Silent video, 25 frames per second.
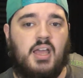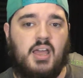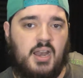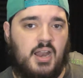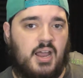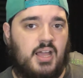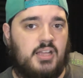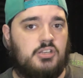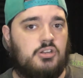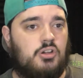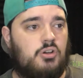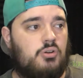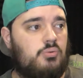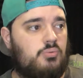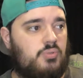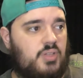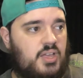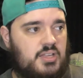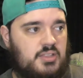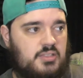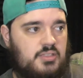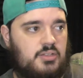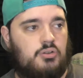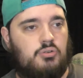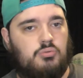I know
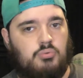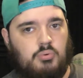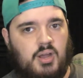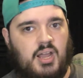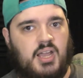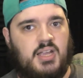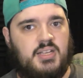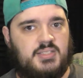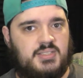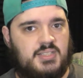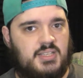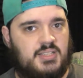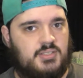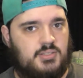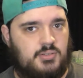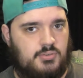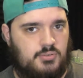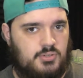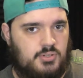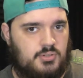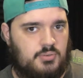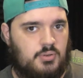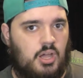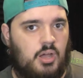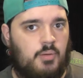like the grade says
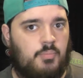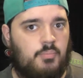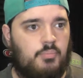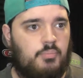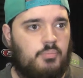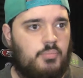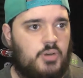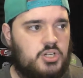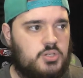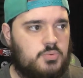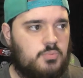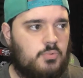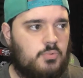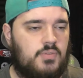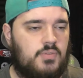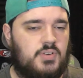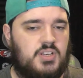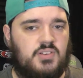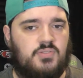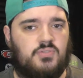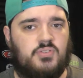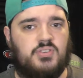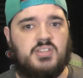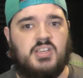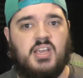there's much a
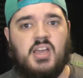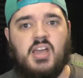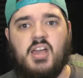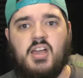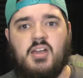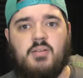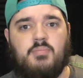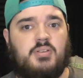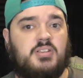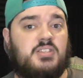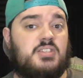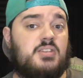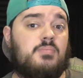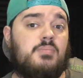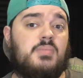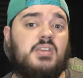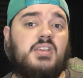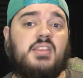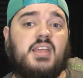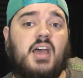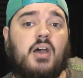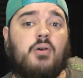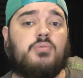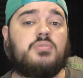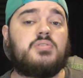difference, but to me,
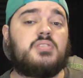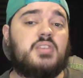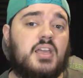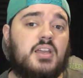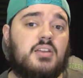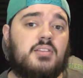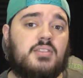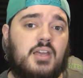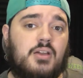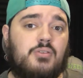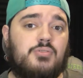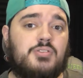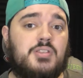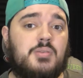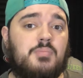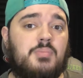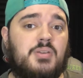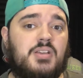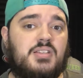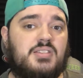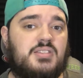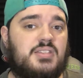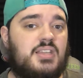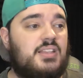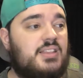that was the
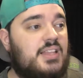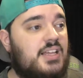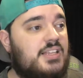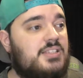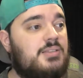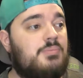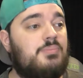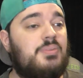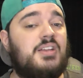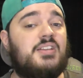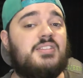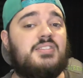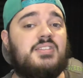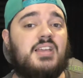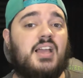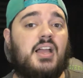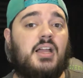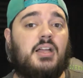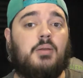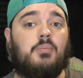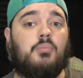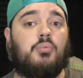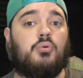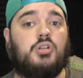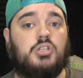biggest thing. That's the biggest thing I
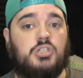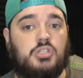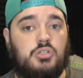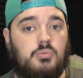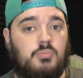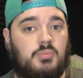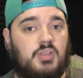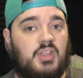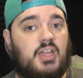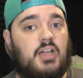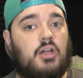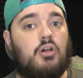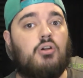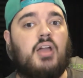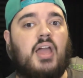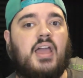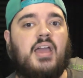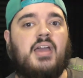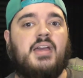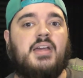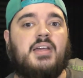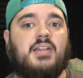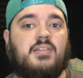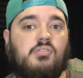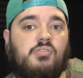can point to and be like, okay,
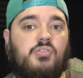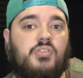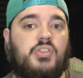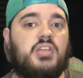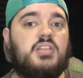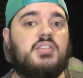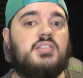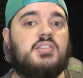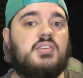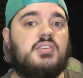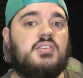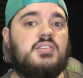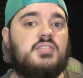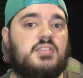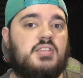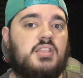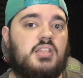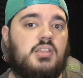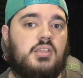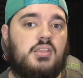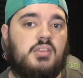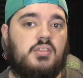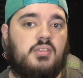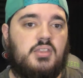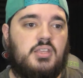this is
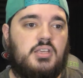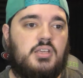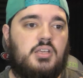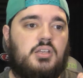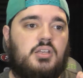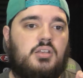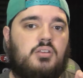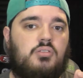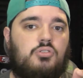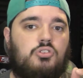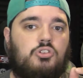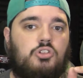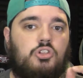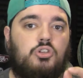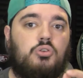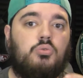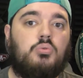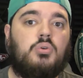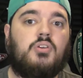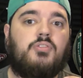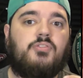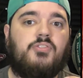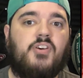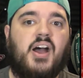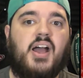the
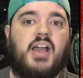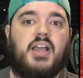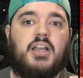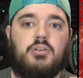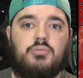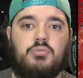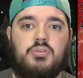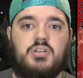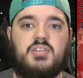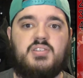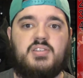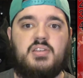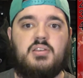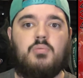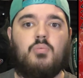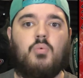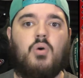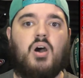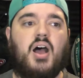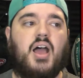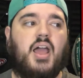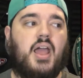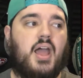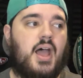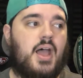unifying reason
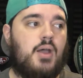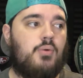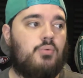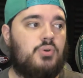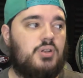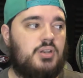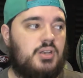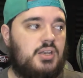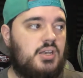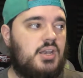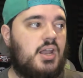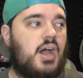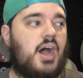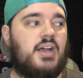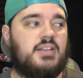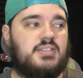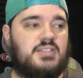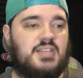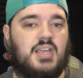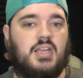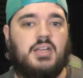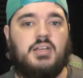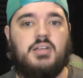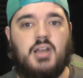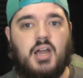why I would not
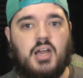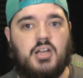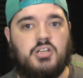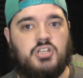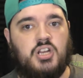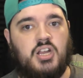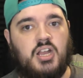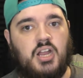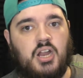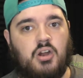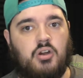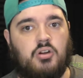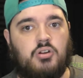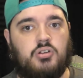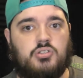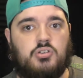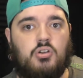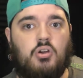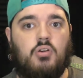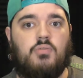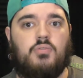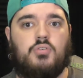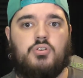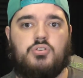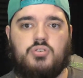take Najee Harris
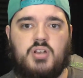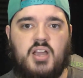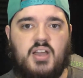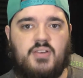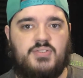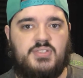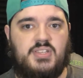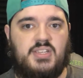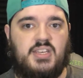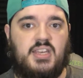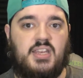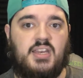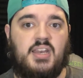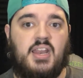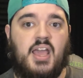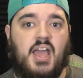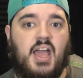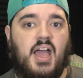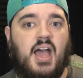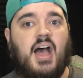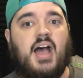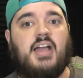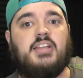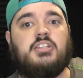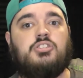over Travis Etienne.
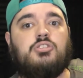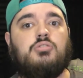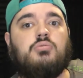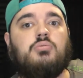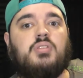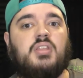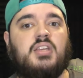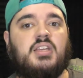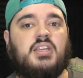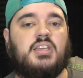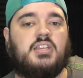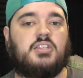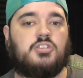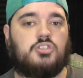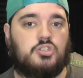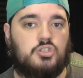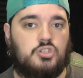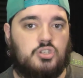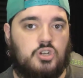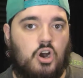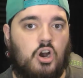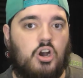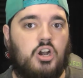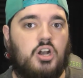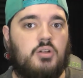I do think his
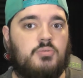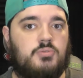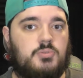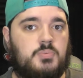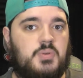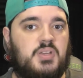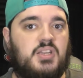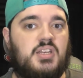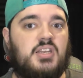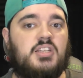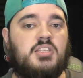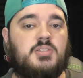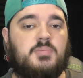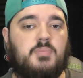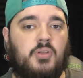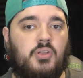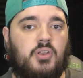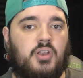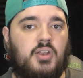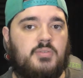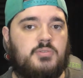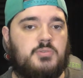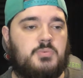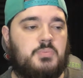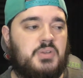startup speed, his
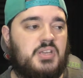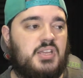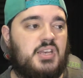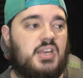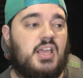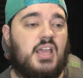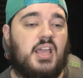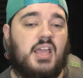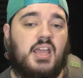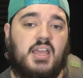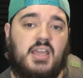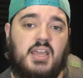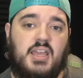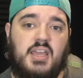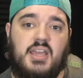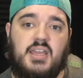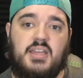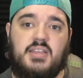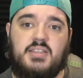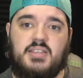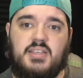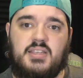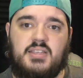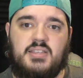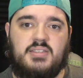build-up speed
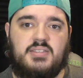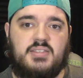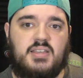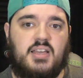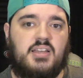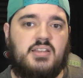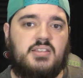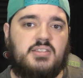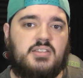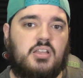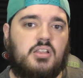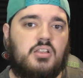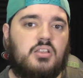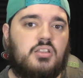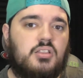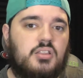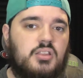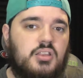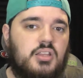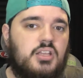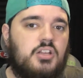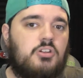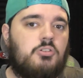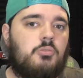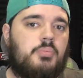is a
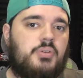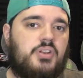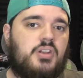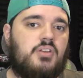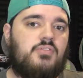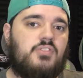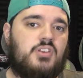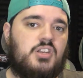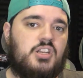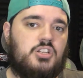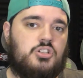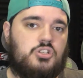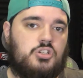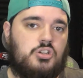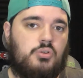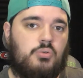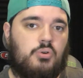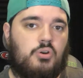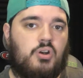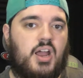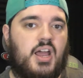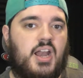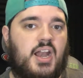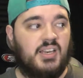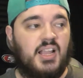little bit of an issue,
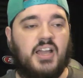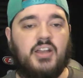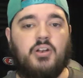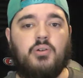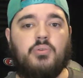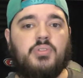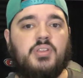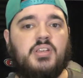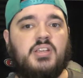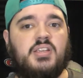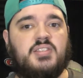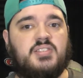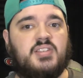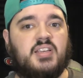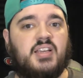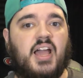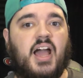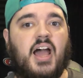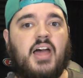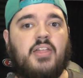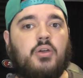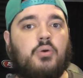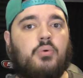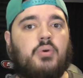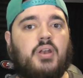right? I don't think he's a
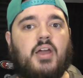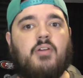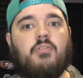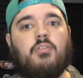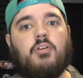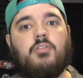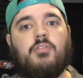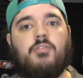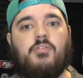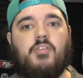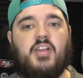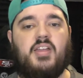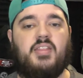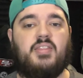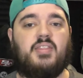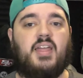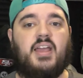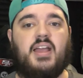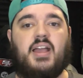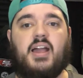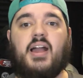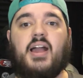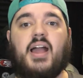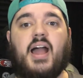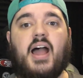guy that would ever fit in
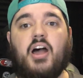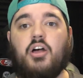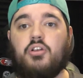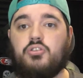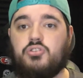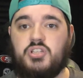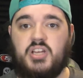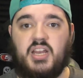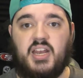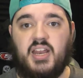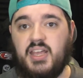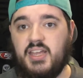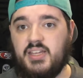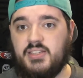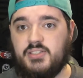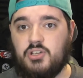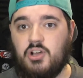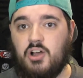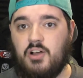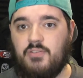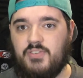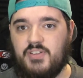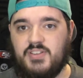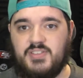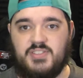like a Kyle Shanahan's
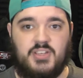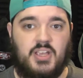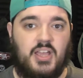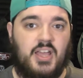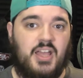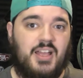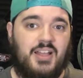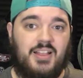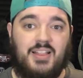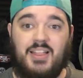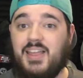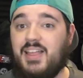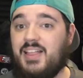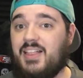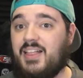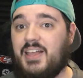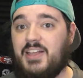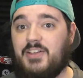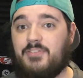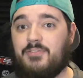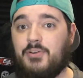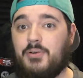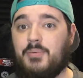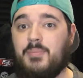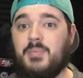offense.
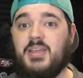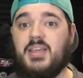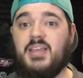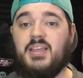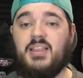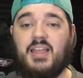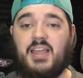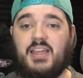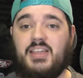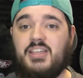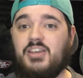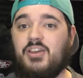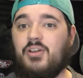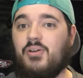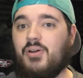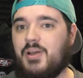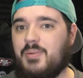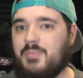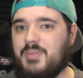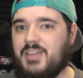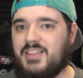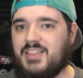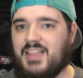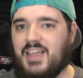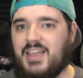Like for me, like, you know what I
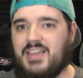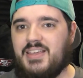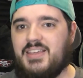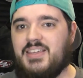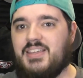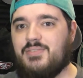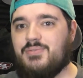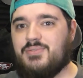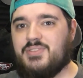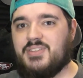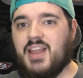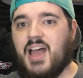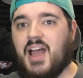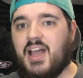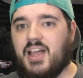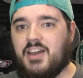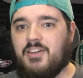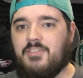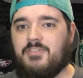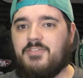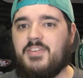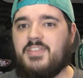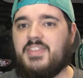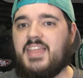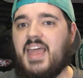mean? Like he's not going to
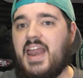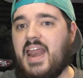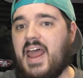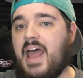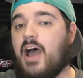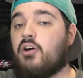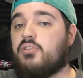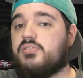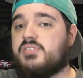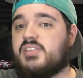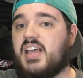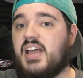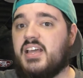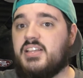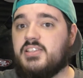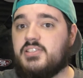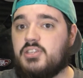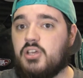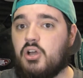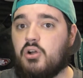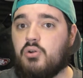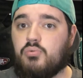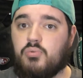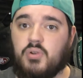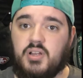fit that outside
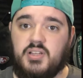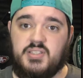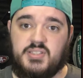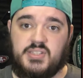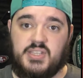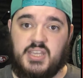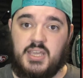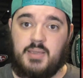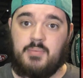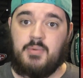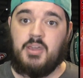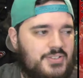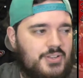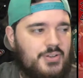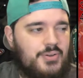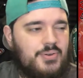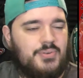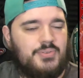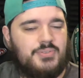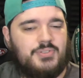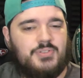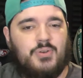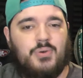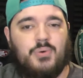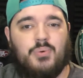zone run scheme.
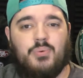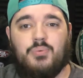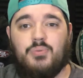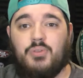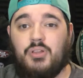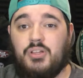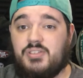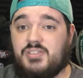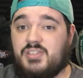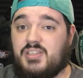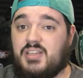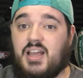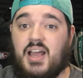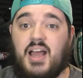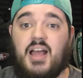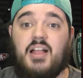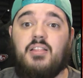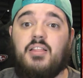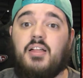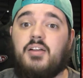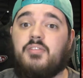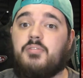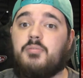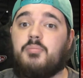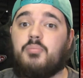So listen, I
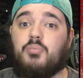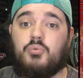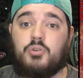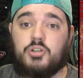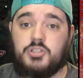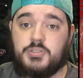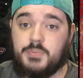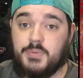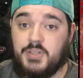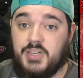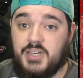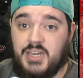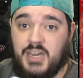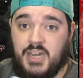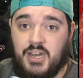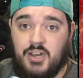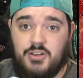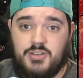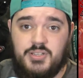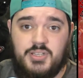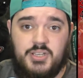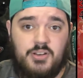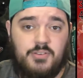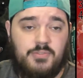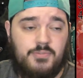love him. We're splitting
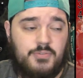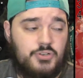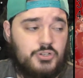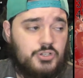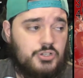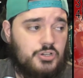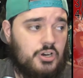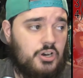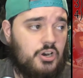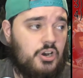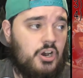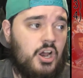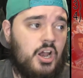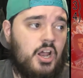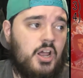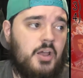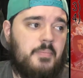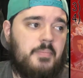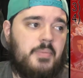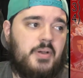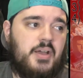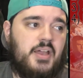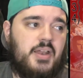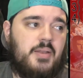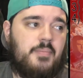hairs here for sure,
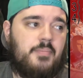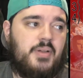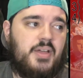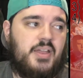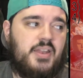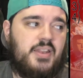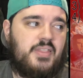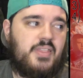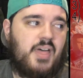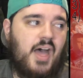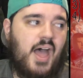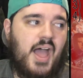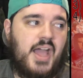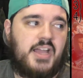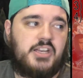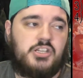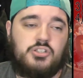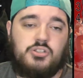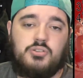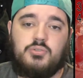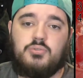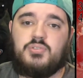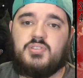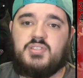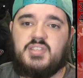but I
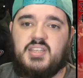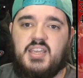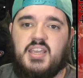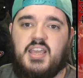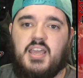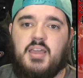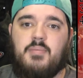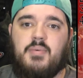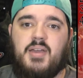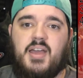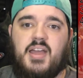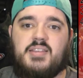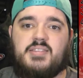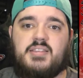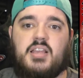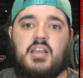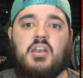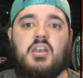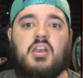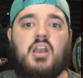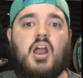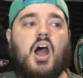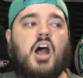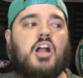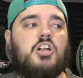do see him as a
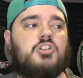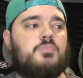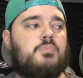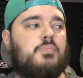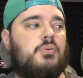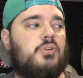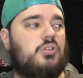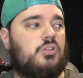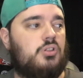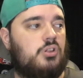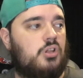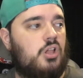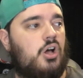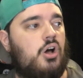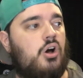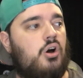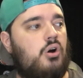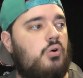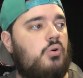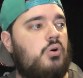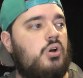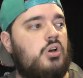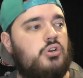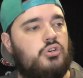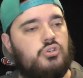notch
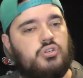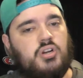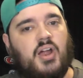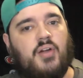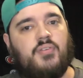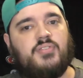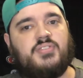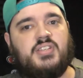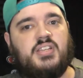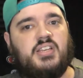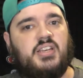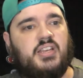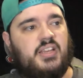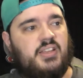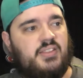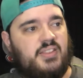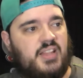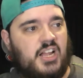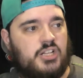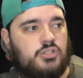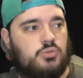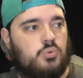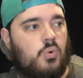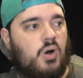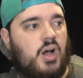below Travis Etienne.
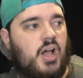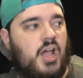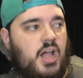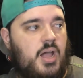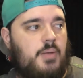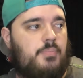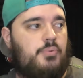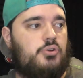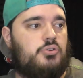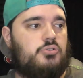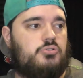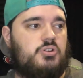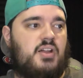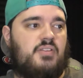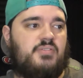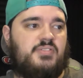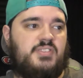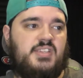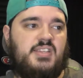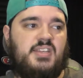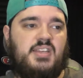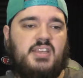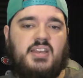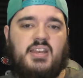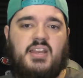That's why I put Travis
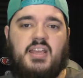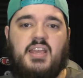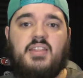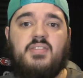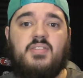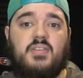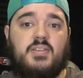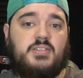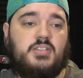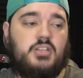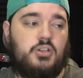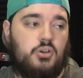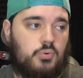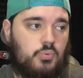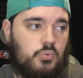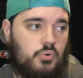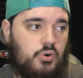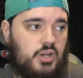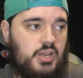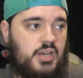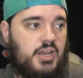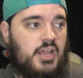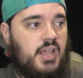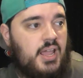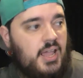Etienne in the tier
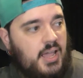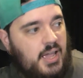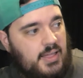1.